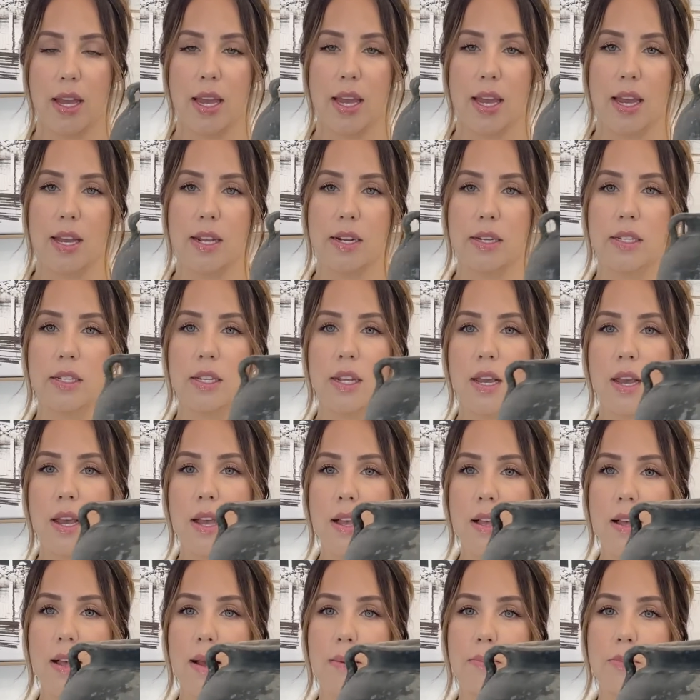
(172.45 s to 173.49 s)
and
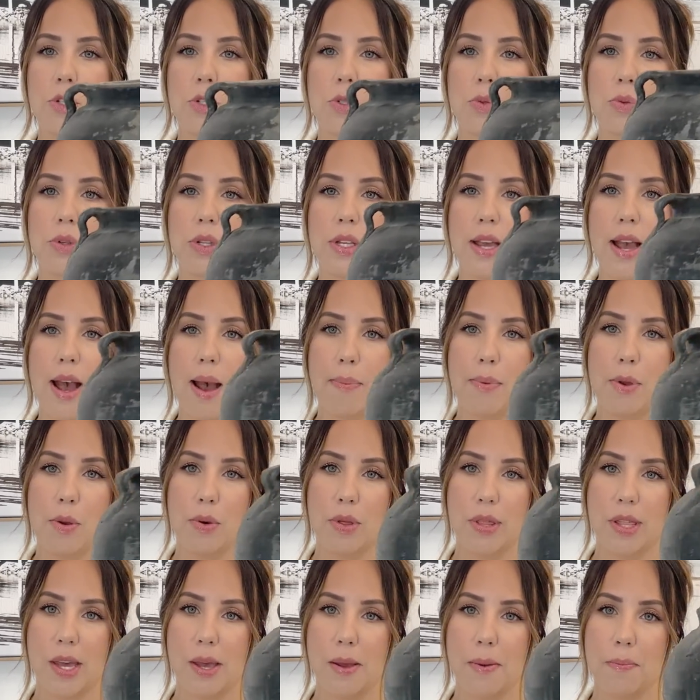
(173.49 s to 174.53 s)
I'm just really happy
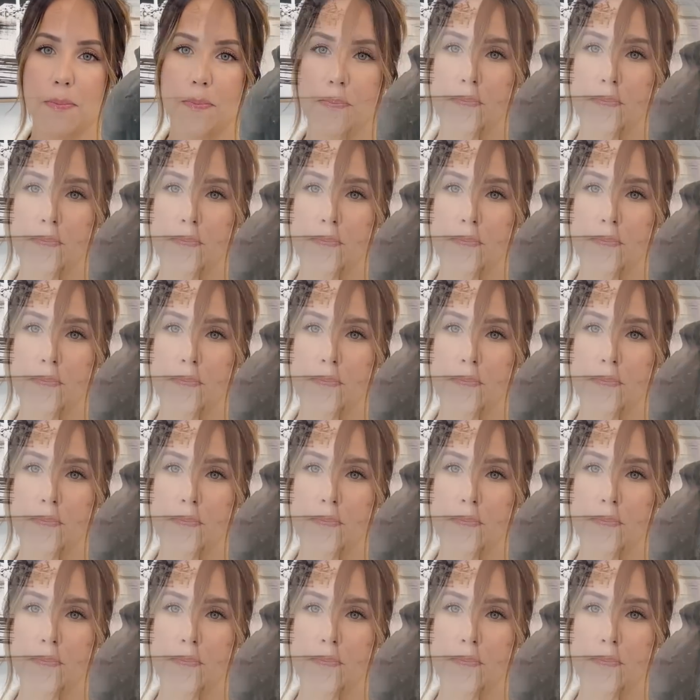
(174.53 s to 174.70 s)
with it.